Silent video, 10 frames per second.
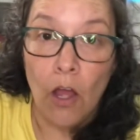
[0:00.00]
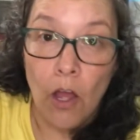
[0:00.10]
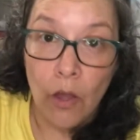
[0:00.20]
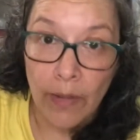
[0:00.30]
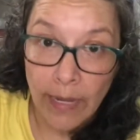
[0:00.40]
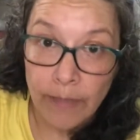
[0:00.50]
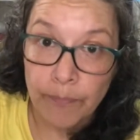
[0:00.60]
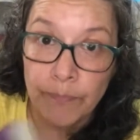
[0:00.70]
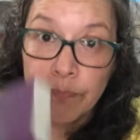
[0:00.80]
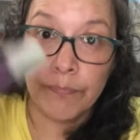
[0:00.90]
Okay,
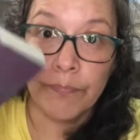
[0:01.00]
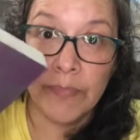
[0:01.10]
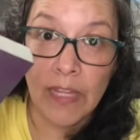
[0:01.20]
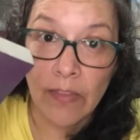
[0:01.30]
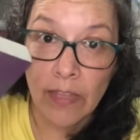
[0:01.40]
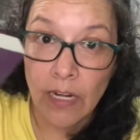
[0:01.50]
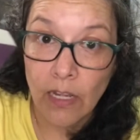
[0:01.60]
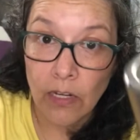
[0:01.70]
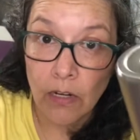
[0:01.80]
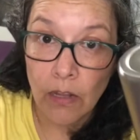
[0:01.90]
now that I got
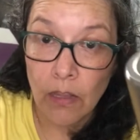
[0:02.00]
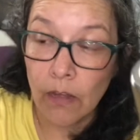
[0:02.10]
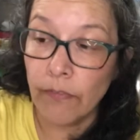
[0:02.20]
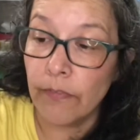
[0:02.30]
it all off,